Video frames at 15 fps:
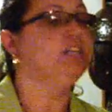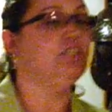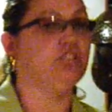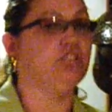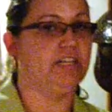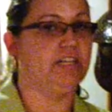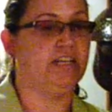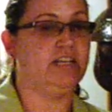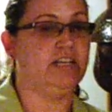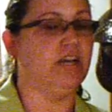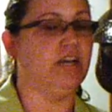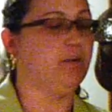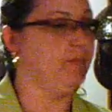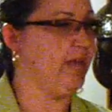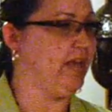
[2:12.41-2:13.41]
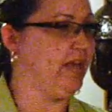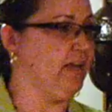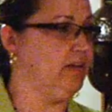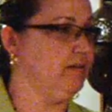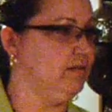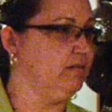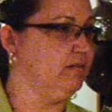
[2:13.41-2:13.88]
She hit a young
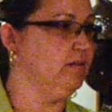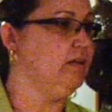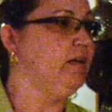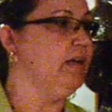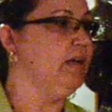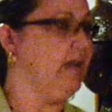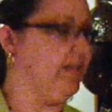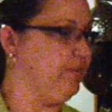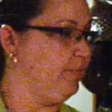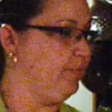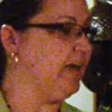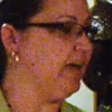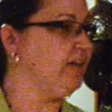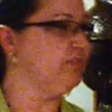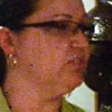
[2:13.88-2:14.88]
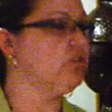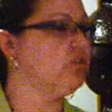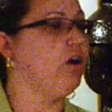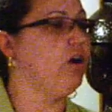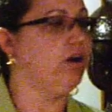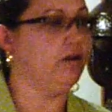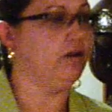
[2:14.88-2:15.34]
man at the back of his
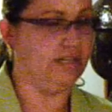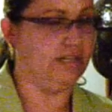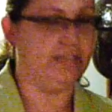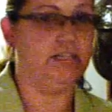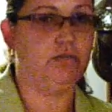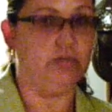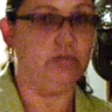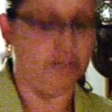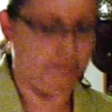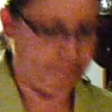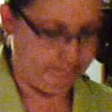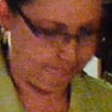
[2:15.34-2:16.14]
car and killed him.